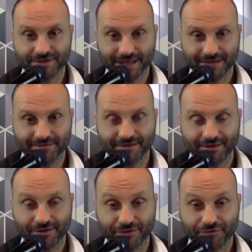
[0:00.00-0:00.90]
and
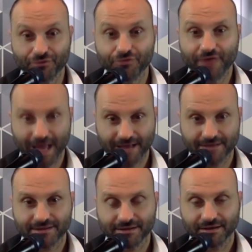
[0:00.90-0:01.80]
through
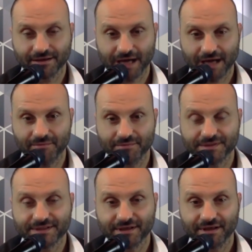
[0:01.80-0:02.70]
that
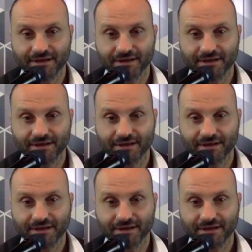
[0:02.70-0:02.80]
comes